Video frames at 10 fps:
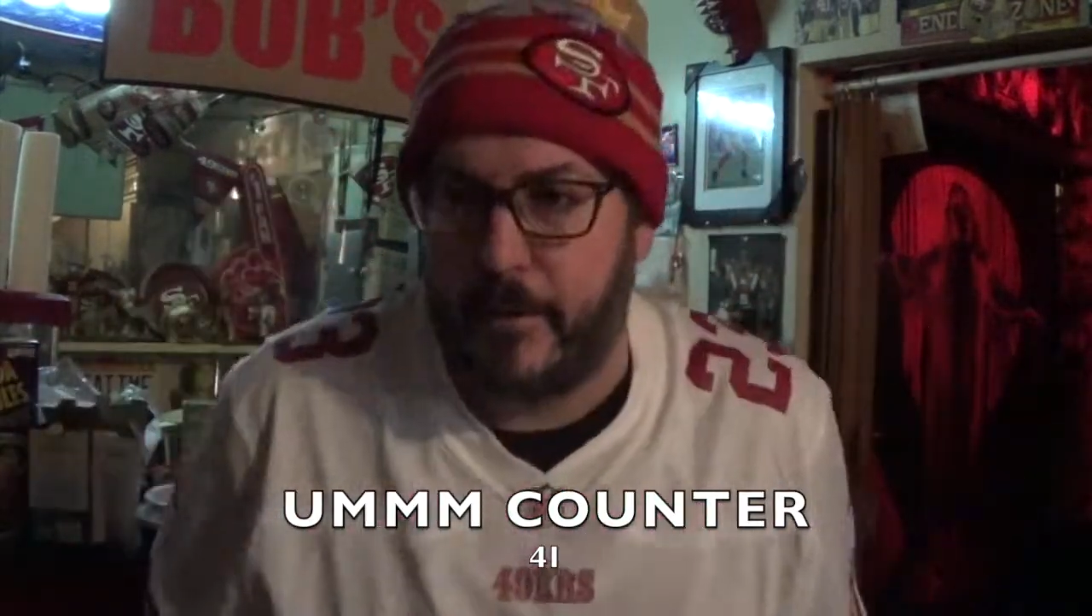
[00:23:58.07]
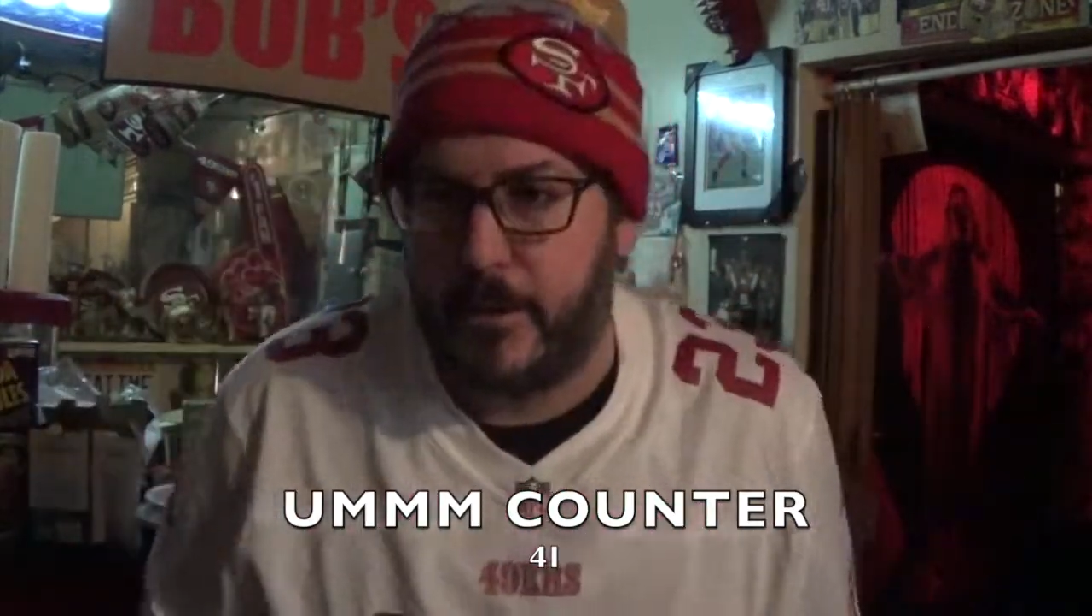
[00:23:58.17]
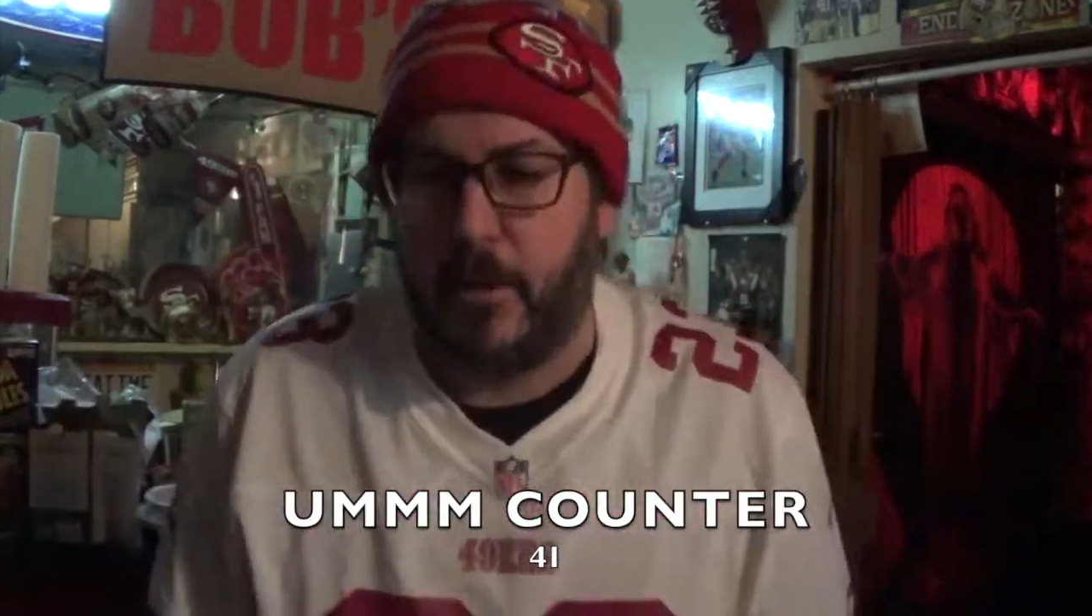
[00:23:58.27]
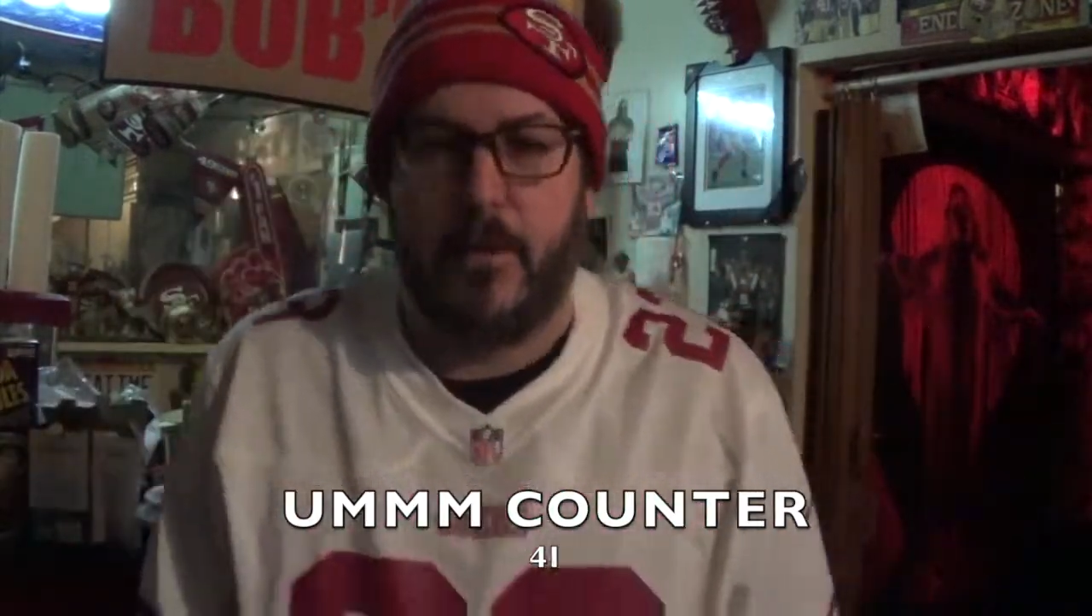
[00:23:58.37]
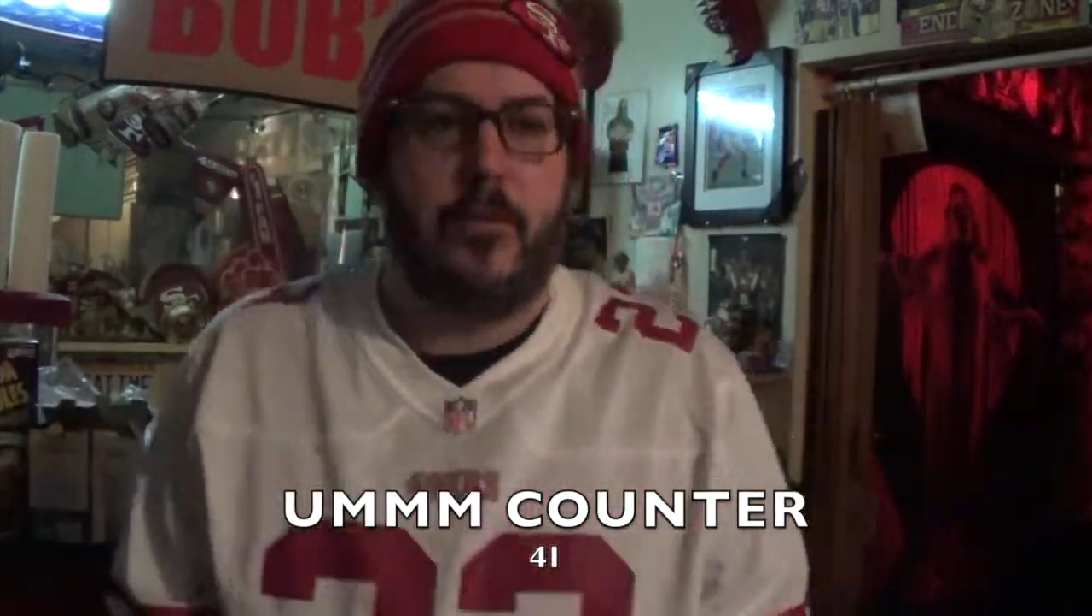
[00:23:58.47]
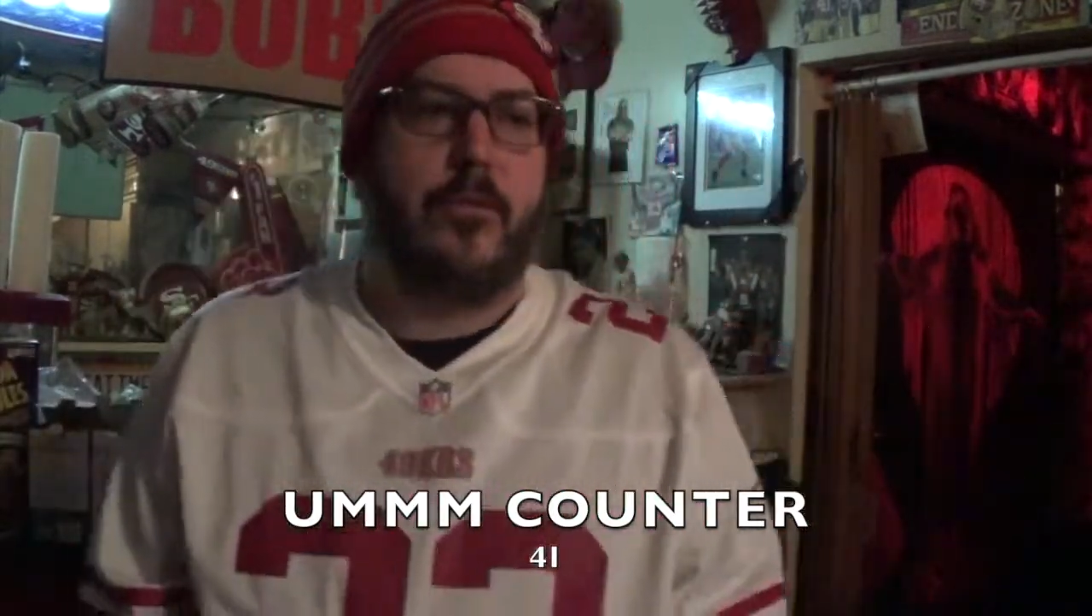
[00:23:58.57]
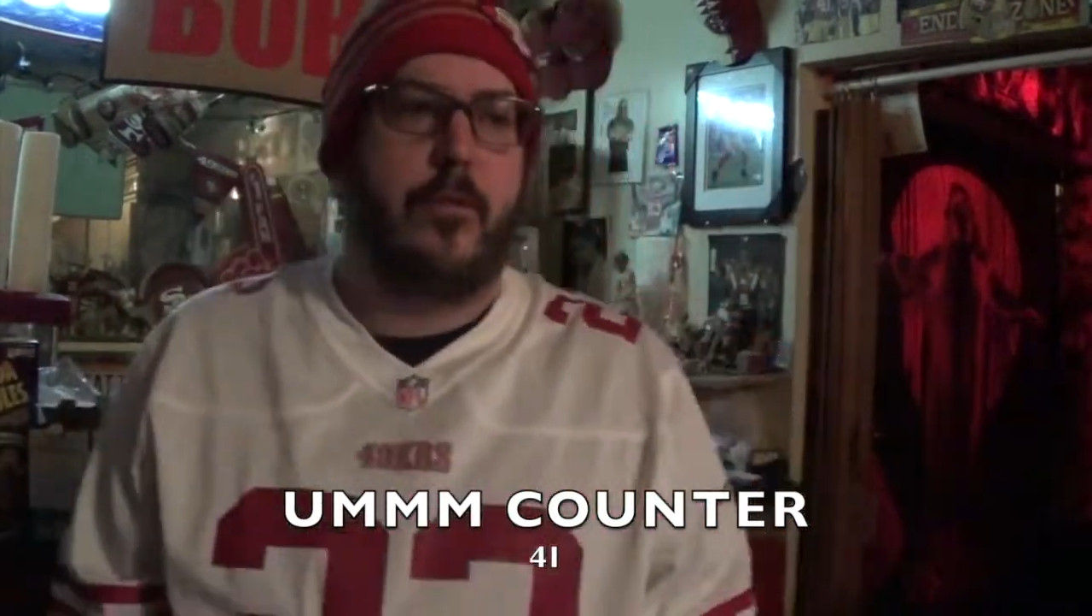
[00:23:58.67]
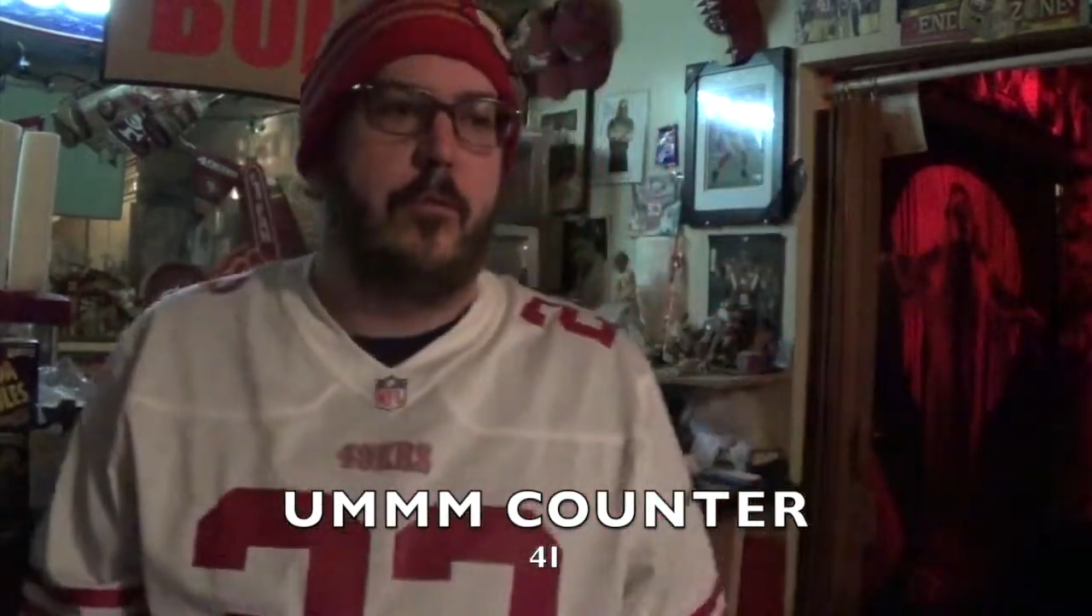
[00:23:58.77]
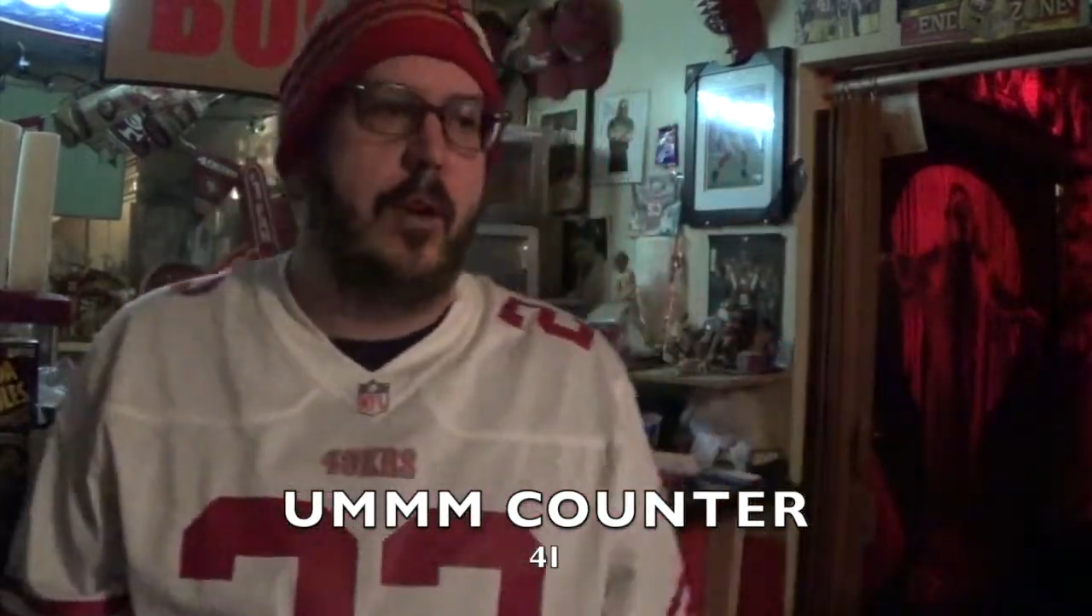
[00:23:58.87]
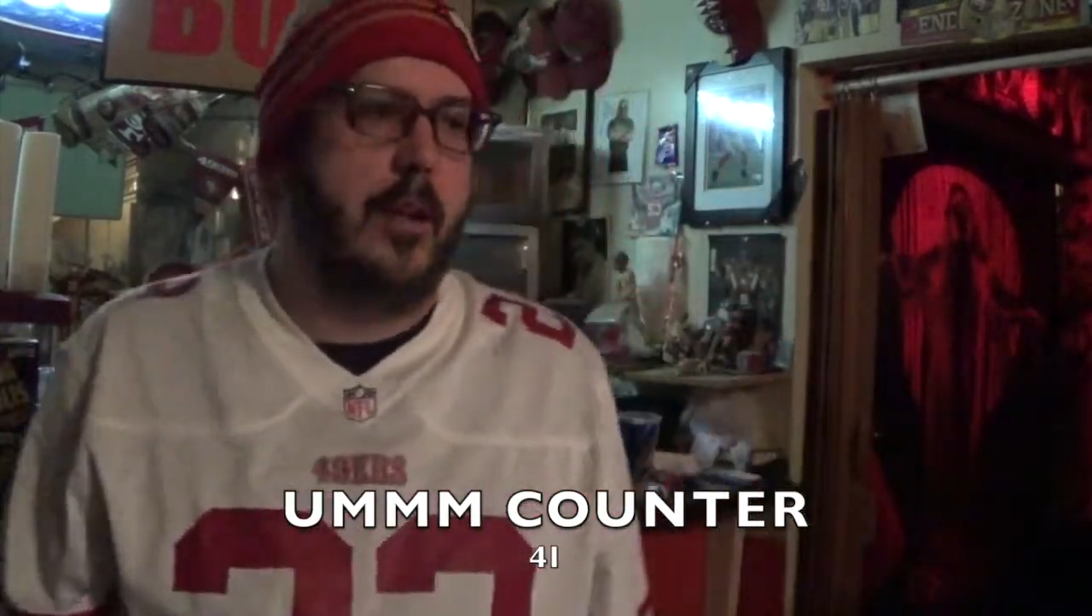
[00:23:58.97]
the Chargers
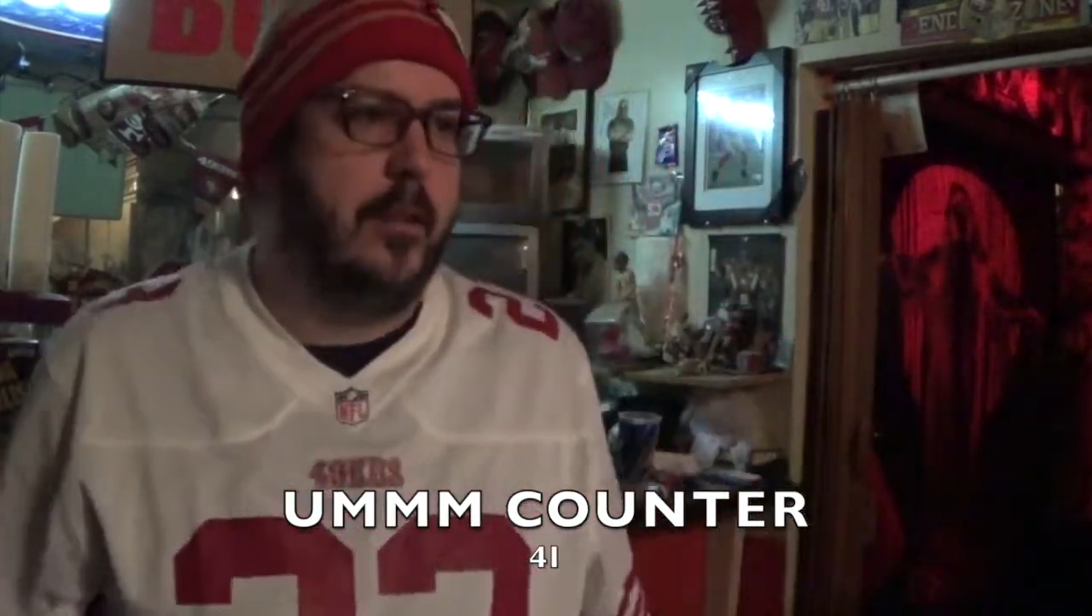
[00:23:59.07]
away,